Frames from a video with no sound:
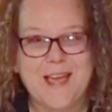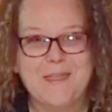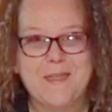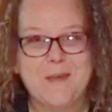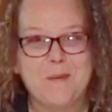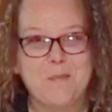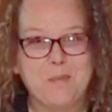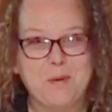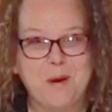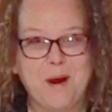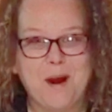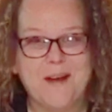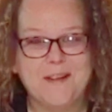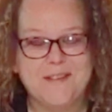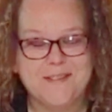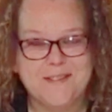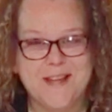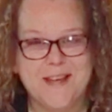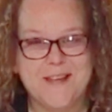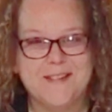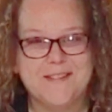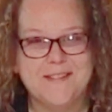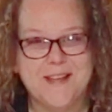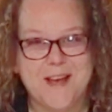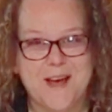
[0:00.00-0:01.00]
and the
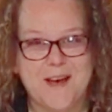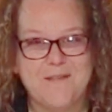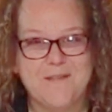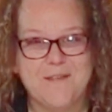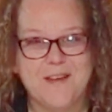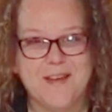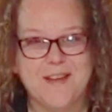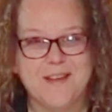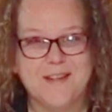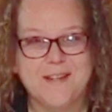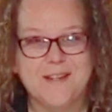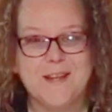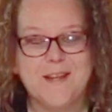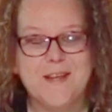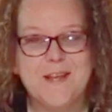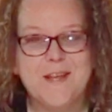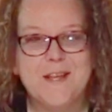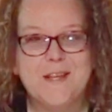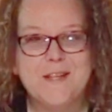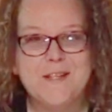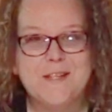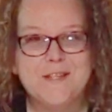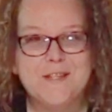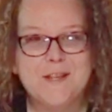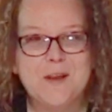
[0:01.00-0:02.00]
process of it.
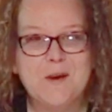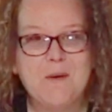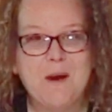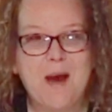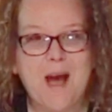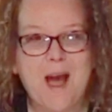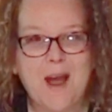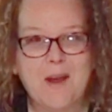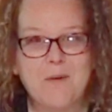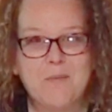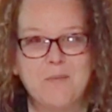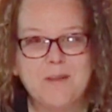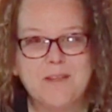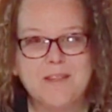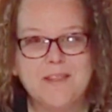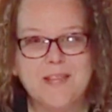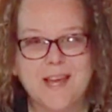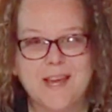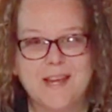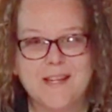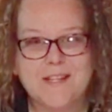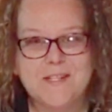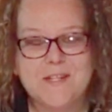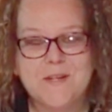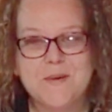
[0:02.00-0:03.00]
So I would
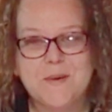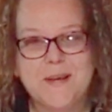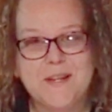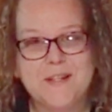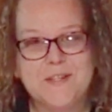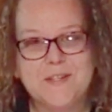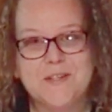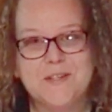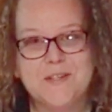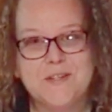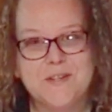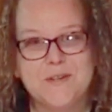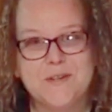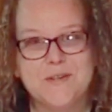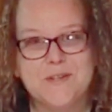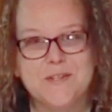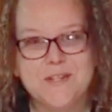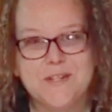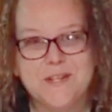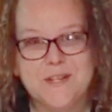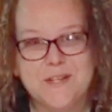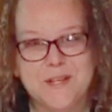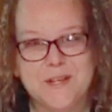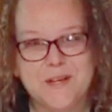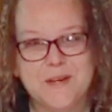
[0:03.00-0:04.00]
like to introduce
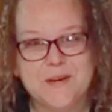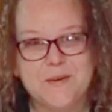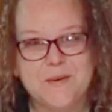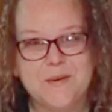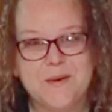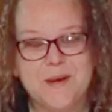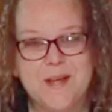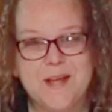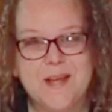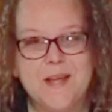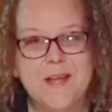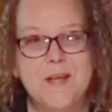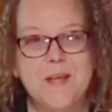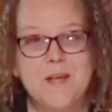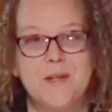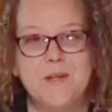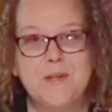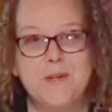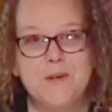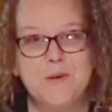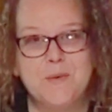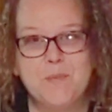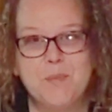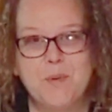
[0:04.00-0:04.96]
to you new